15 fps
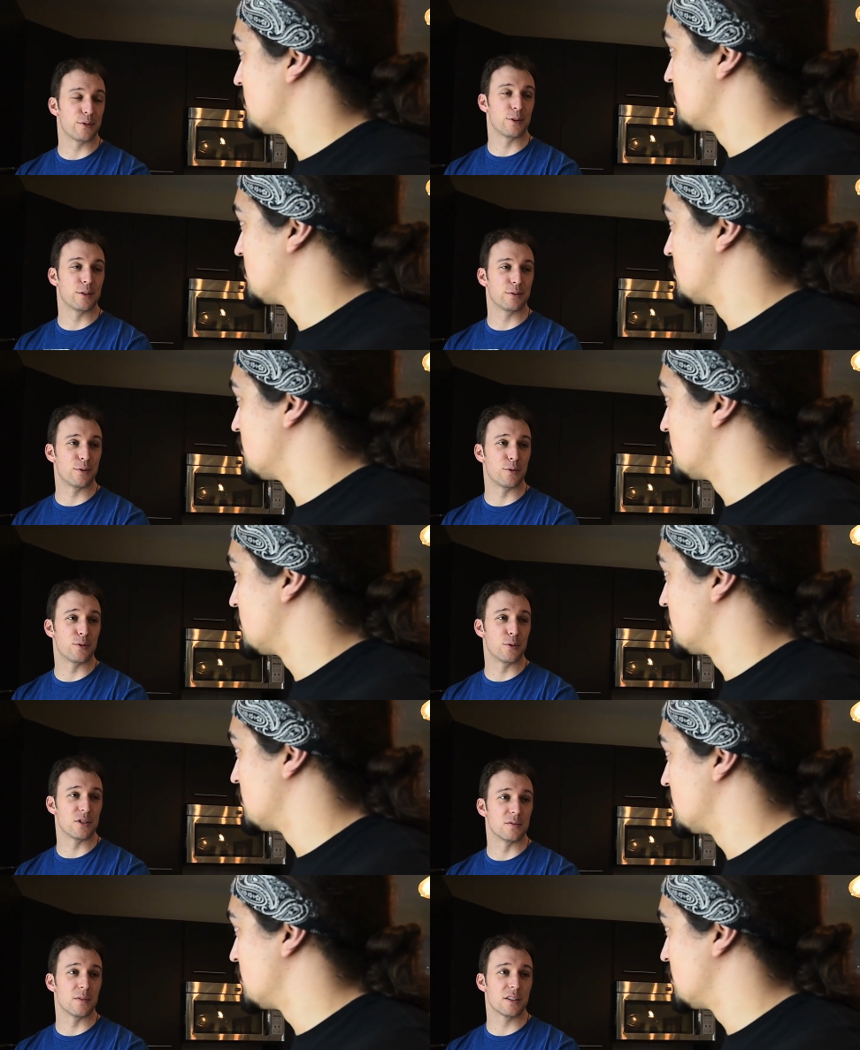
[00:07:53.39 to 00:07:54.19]
Speaker 1: for
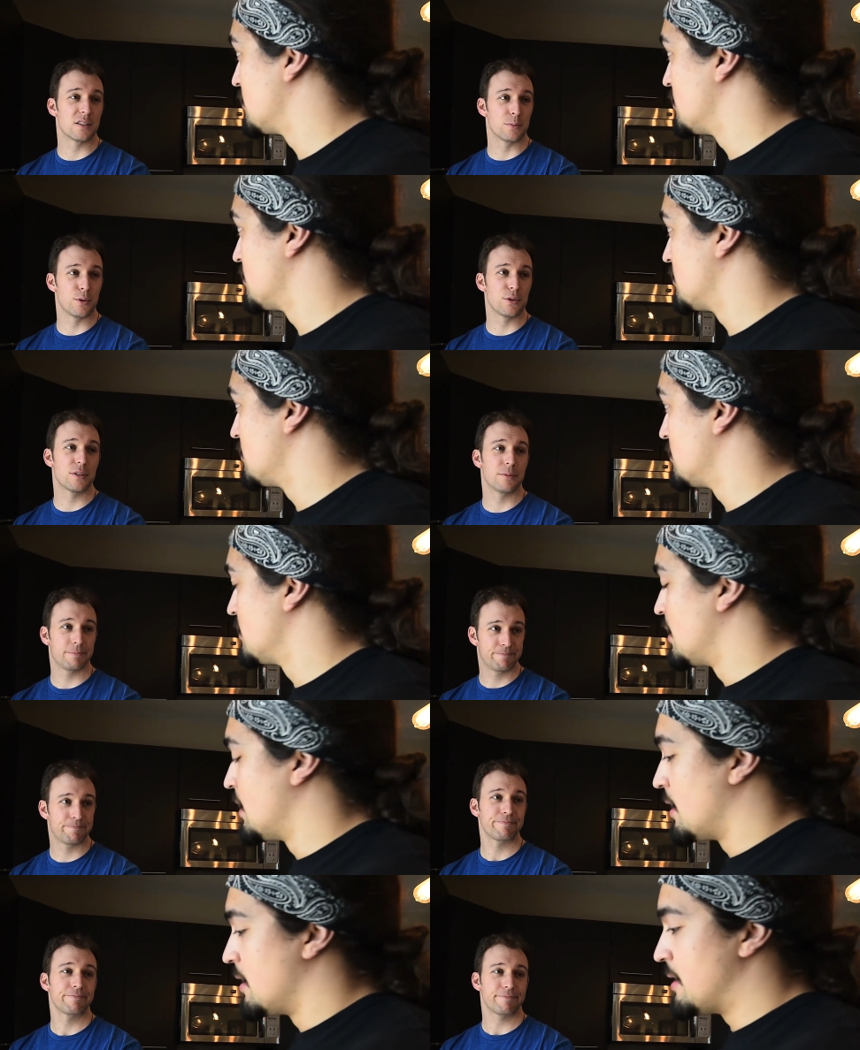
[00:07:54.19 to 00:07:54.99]
fruits and vegetables.
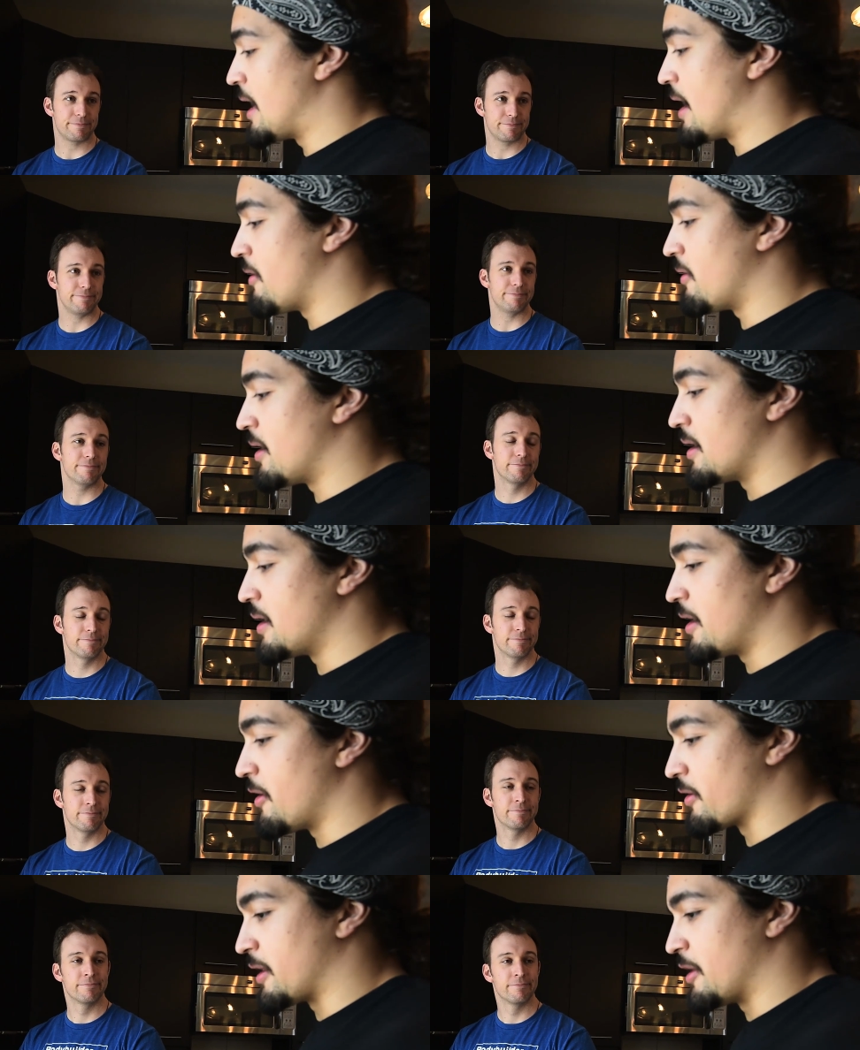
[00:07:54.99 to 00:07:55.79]
Now,
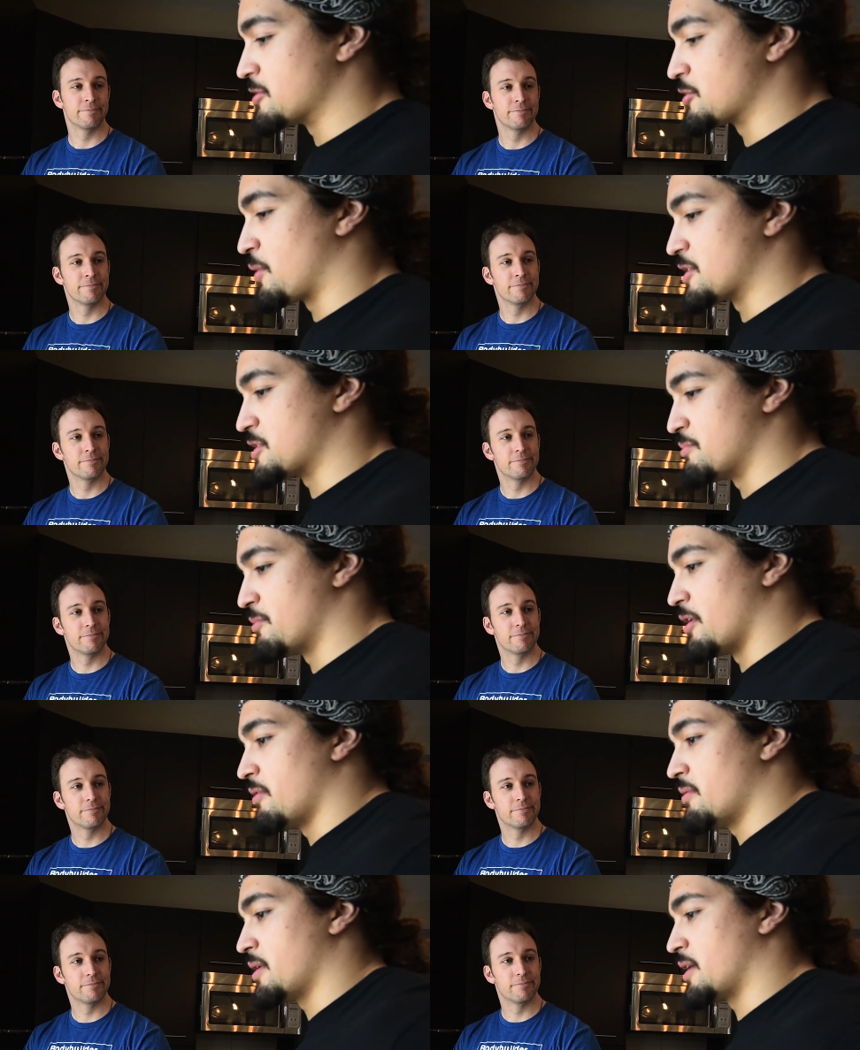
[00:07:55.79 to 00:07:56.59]
Eric, here's a question,
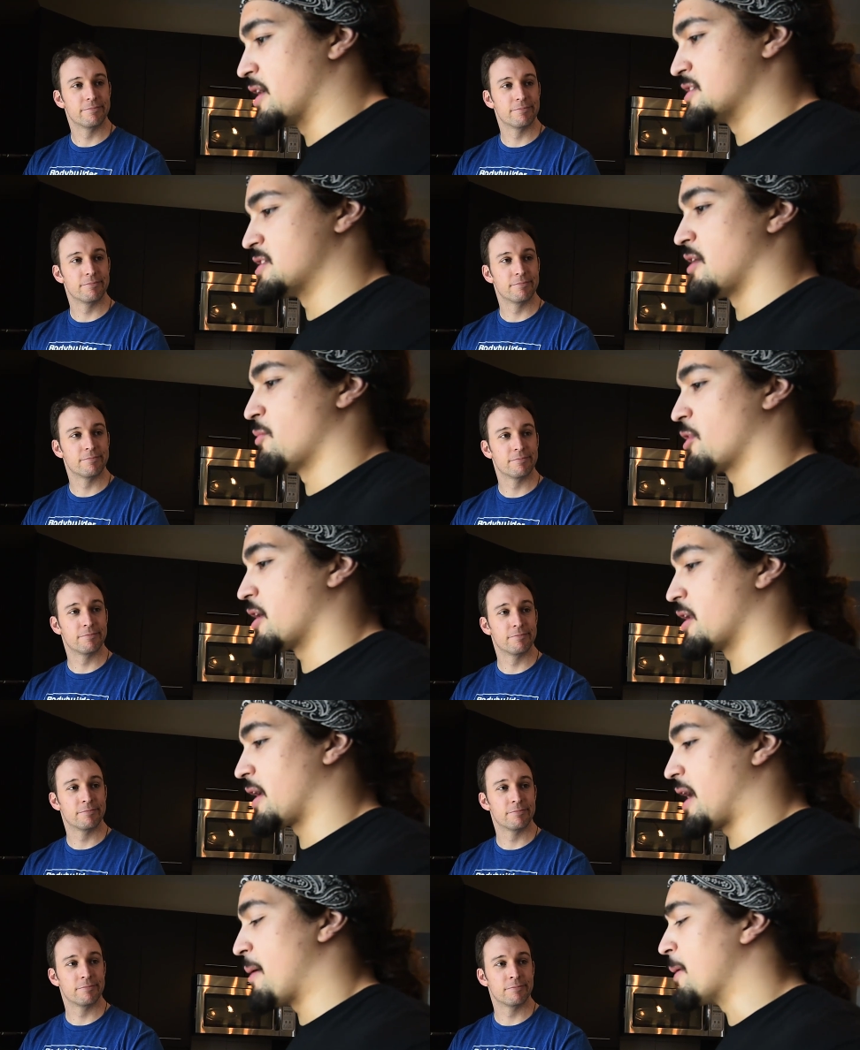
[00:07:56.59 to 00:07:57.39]
bro, because we're
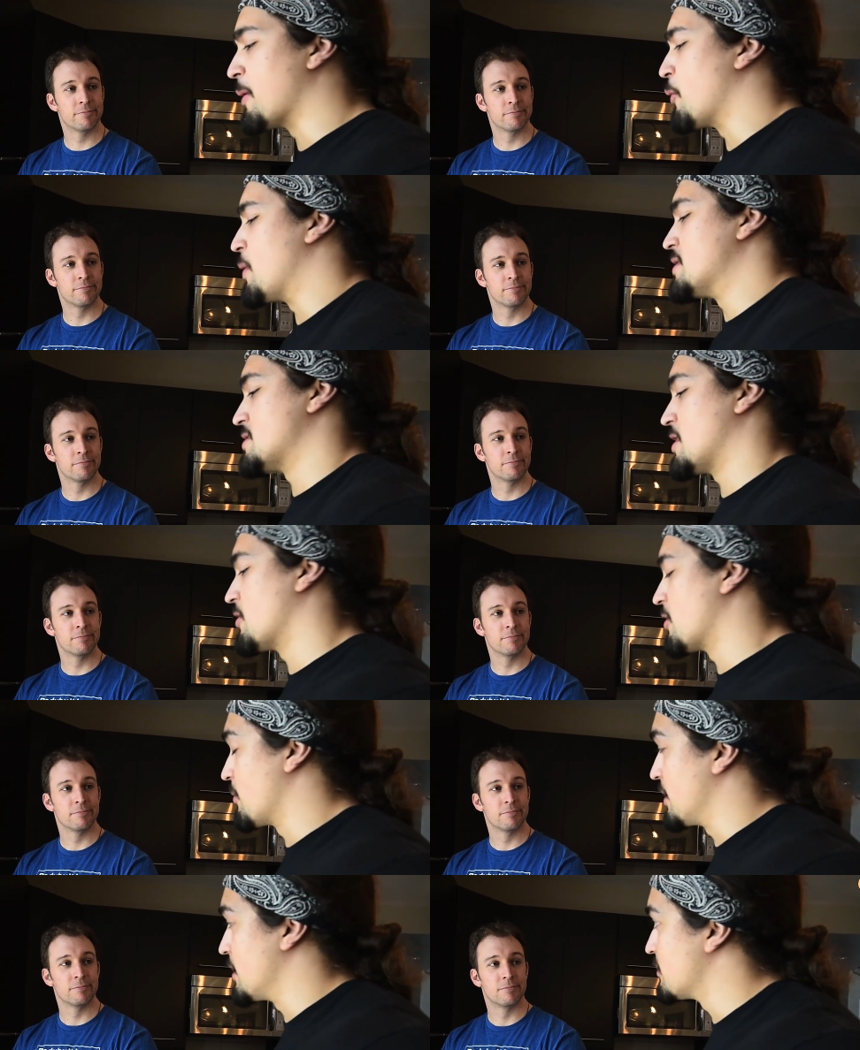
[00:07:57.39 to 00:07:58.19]
cutting. How many weeks
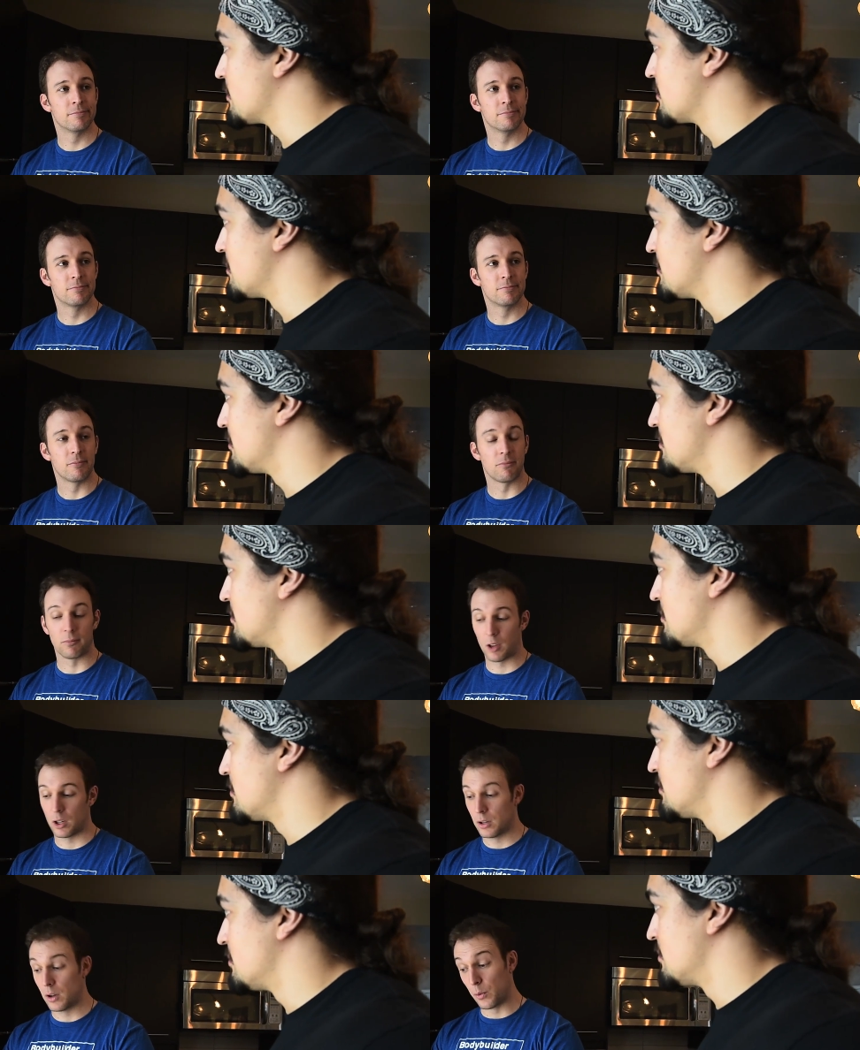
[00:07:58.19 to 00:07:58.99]
out are we?
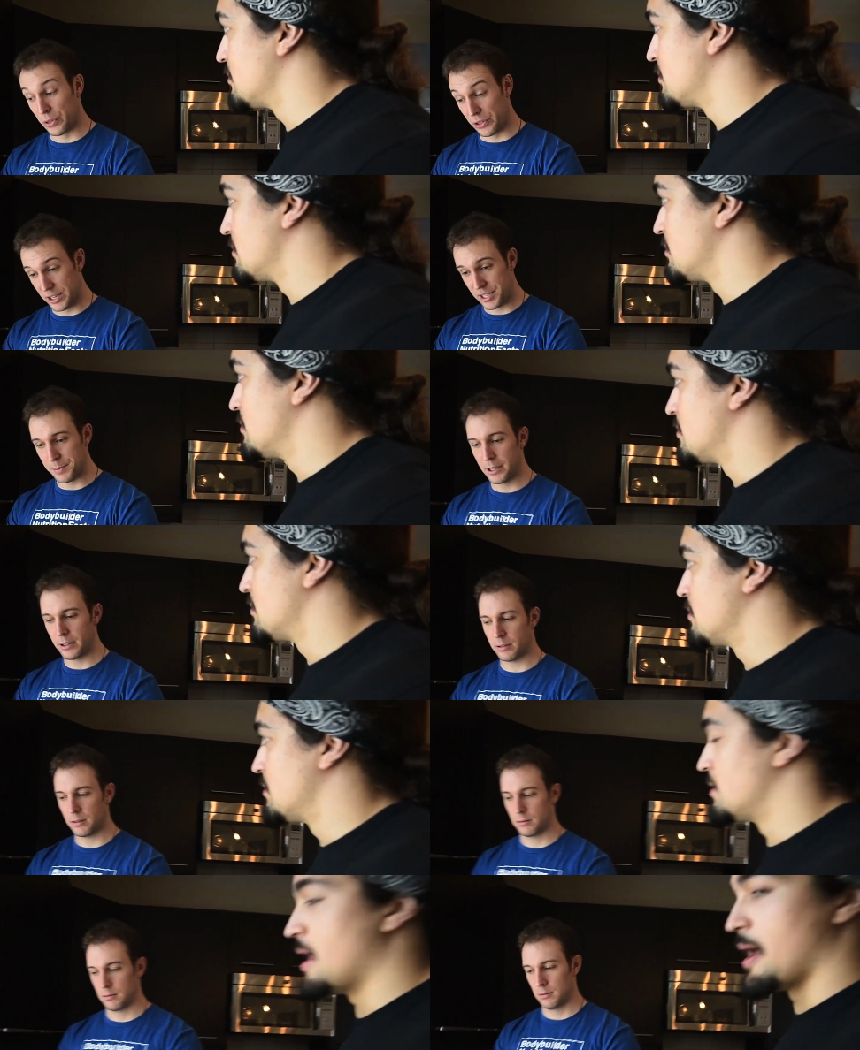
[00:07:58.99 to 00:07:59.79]
Speaker 2: With this
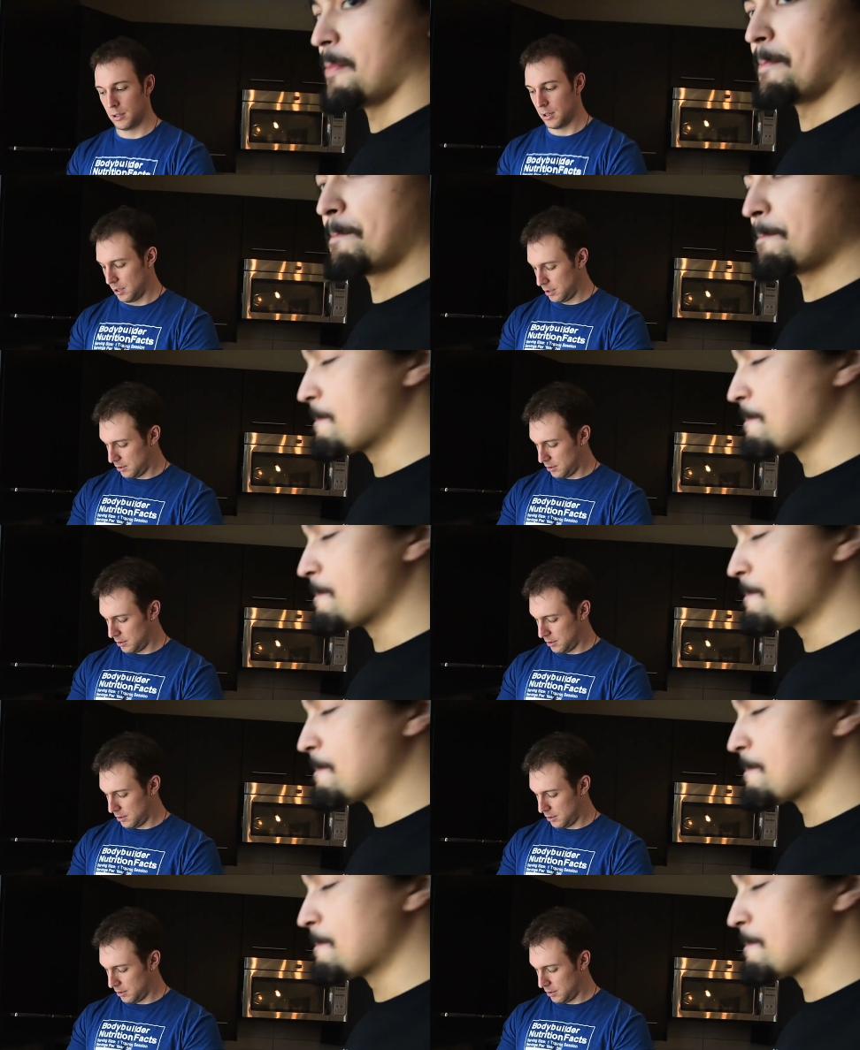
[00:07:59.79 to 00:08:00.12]
meal?
Speaker 1: Yeah.